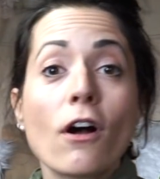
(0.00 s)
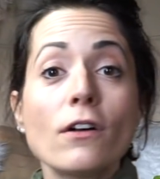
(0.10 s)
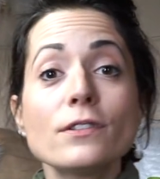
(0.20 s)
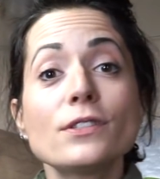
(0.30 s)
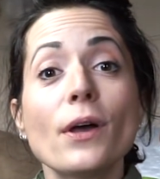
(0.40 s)
are
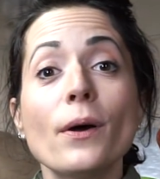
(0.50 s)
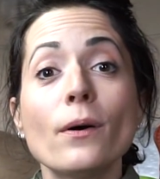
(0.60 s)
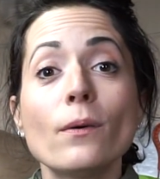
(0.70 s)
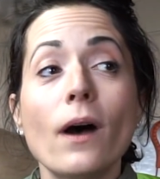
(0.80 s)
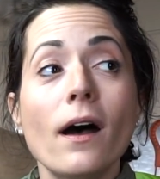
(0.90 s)

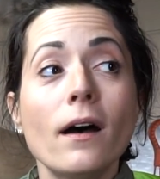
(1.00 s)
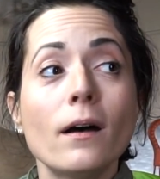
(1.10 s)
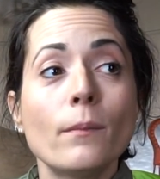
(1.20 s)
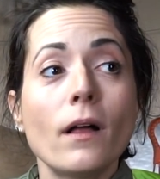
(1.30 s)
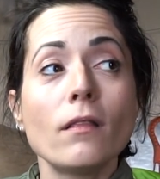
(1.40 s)
also
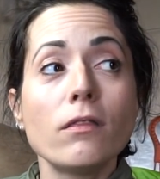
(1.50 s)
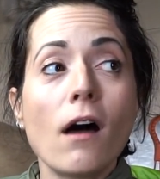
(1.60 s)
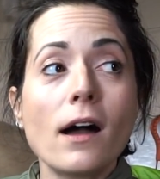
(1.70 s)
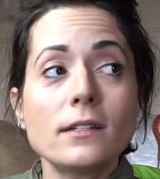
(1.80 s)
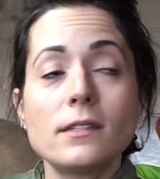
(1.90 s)
a
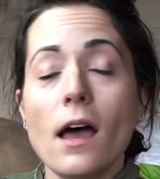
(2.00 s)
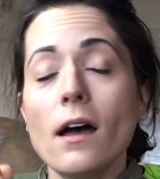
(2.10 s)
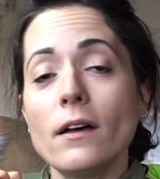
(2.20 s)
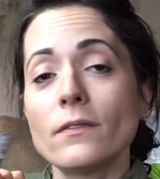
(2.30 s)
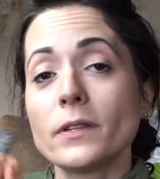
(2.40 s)
lot
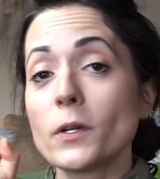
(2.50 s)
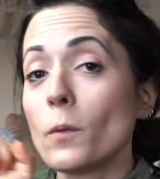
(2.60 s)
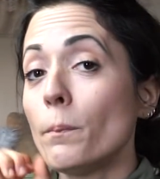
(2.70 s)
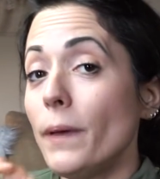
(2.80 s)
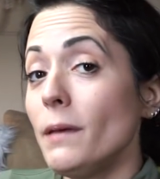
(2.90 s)
of
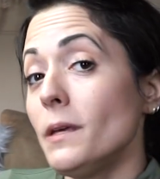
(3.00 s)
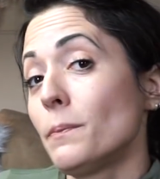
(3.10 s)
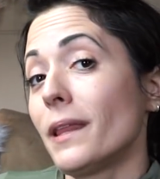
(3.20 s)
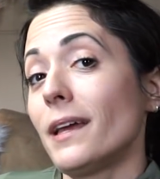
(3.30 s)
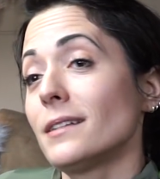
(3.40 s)
little baby
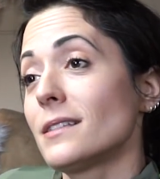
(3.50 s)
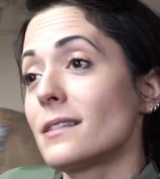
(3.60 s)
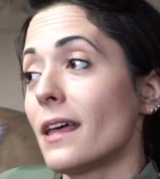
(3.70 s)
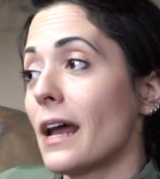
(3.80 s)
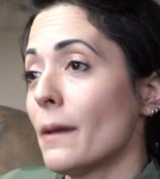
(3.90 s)
plants
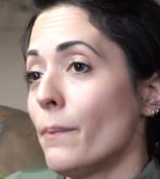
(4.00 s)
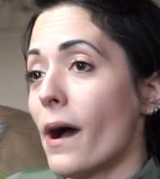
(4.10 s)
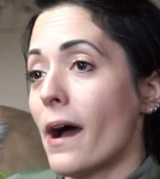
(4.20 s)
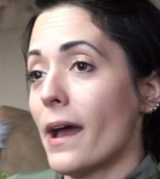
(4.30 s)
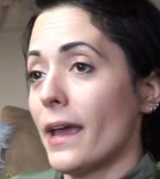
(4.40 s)
that I
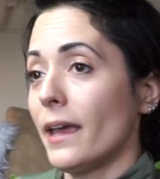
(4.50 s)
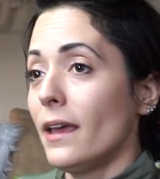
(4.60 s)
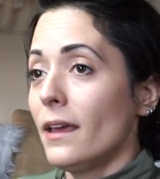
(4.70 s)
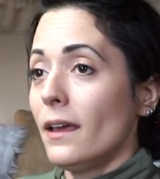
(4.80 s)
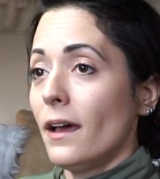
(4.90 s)
buy,
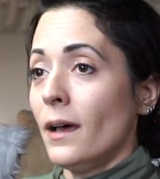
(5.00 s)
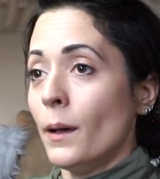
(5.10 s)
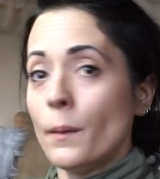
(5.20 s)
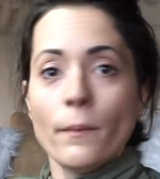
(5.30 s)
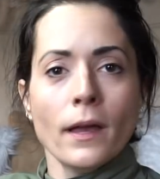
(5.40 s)

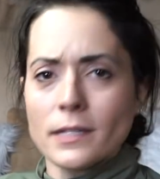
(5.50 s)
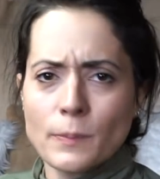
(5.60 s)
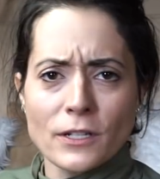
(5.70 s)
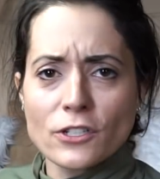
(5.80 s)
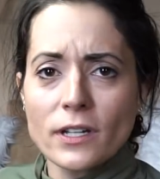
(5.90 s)

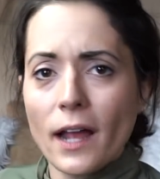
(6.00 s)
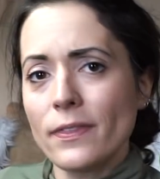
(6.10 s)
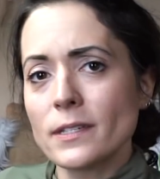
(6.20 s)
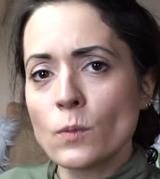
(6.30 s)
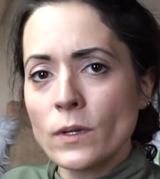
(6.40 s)
especially at
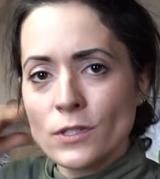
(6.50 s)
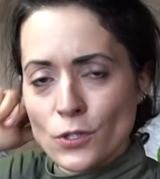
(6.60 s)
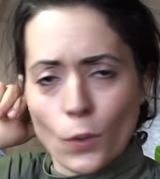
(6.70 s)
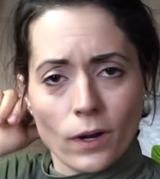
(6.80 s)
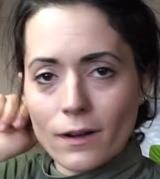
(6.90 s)
this one
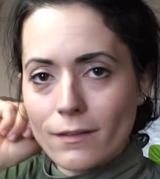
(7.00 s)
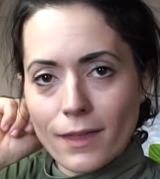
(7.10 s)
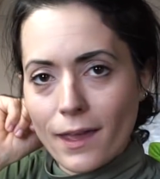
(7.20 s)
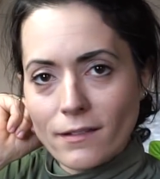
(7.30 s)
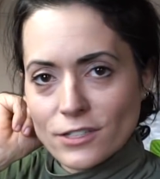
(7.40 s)
store.
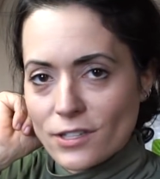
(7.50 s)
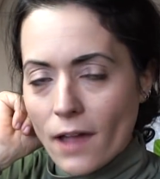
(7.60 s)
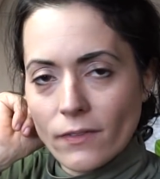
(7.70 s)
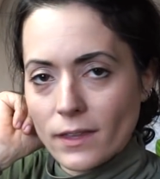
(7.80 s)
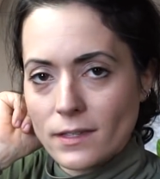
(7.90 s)
They just
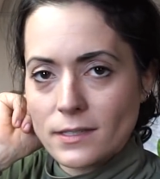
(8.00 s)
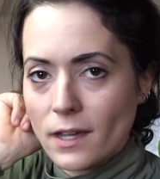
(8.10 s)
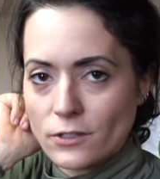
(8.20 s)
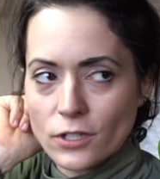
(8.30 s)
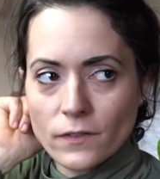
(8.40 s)
have like this
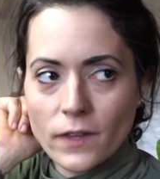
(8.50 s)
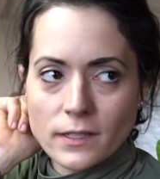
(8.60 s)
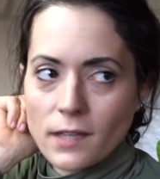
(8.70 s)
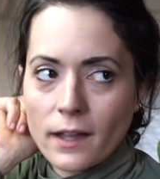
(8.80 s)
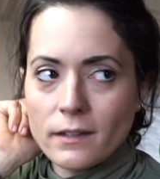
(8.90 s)
section of like
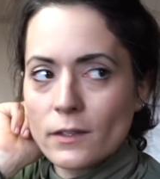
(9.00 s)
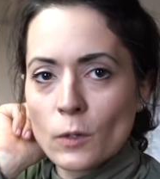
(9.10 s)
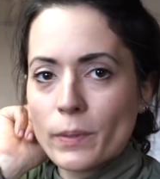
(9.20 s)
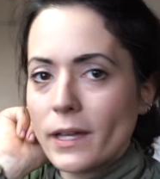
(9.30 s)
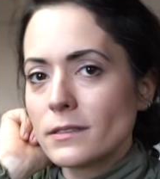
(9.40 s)
tiny little
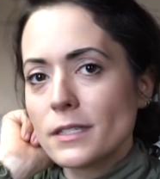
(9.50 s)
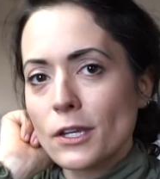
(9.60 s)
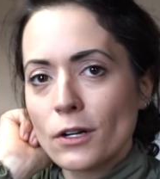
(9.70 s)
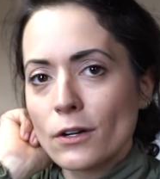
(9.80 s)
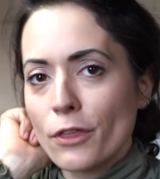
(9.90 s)
plants that
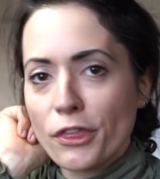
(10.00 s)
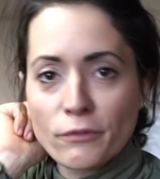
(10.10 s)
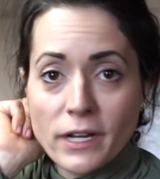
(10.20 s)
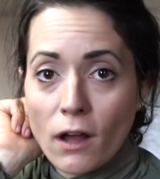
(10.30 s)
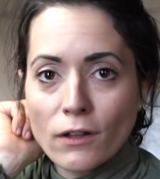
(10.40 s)
are
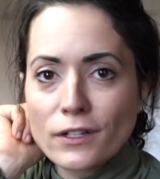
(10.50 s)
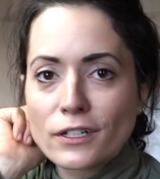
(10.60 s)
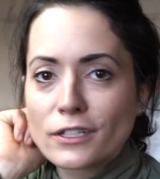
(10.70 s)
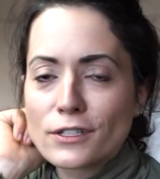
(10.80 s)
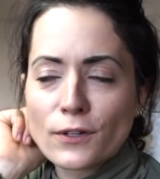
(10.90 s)

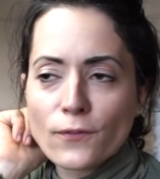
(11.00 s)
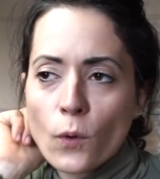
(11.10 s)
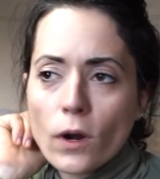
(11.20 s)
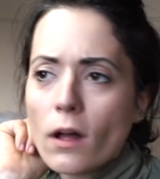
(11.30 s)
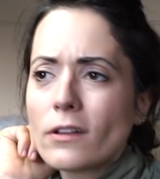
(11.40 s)
$3
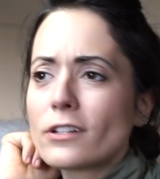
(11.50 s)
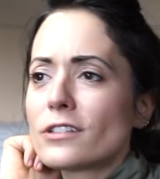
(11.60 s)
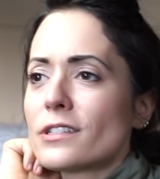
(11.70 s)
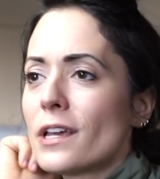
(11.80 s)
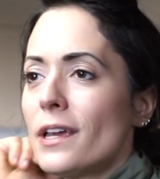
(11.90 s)
or
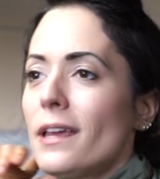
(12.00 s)
$4,